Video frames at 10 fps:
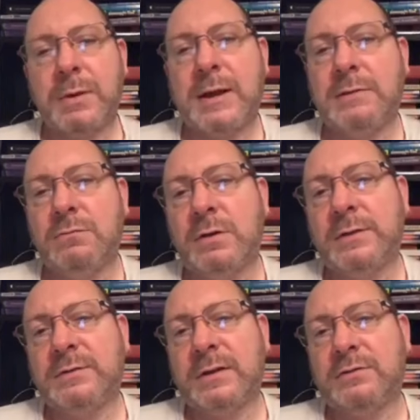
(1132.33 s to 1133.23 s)
pain
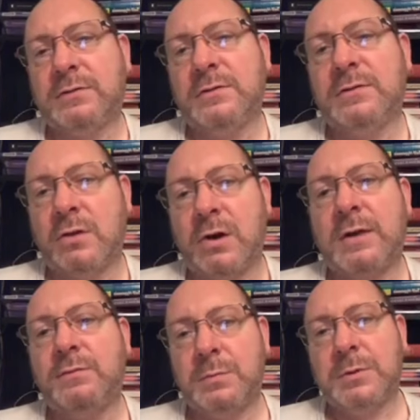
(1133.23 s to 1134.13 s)
relief sessions
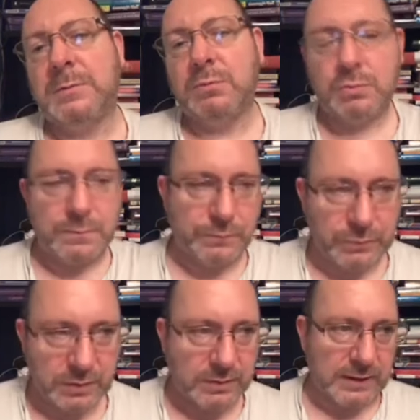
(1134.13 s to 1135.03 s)
live with people
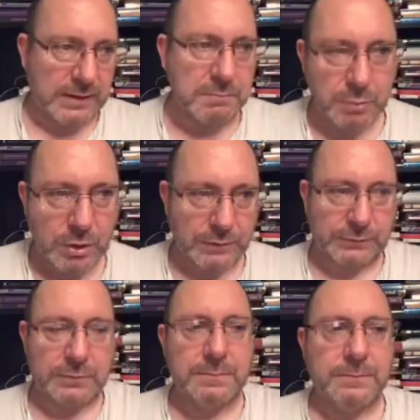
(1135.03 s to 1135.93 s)
in
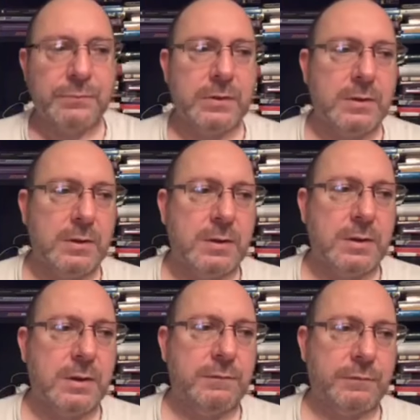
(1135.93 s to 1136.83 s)
person
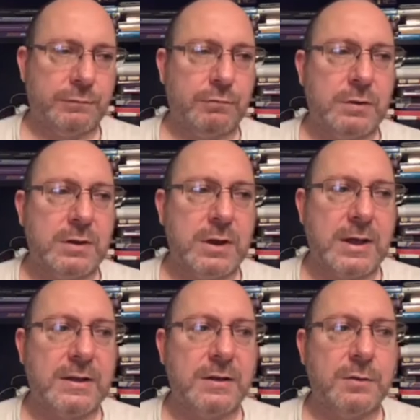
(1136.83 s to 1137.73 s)
for free,
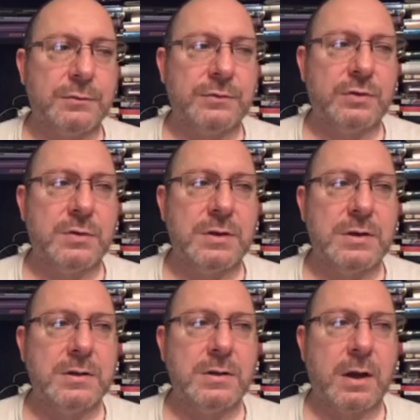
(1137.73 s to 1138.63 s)
and then I was
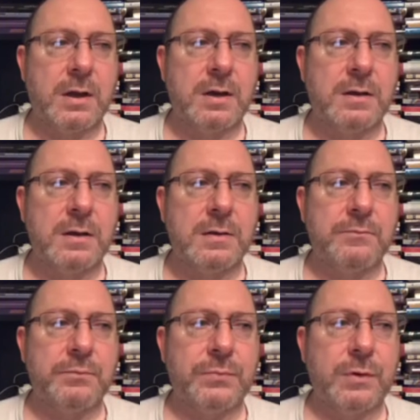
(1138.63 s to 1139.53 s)
doing uh,
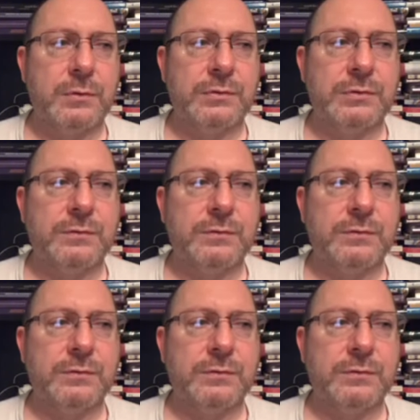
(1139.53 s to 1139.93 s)
I was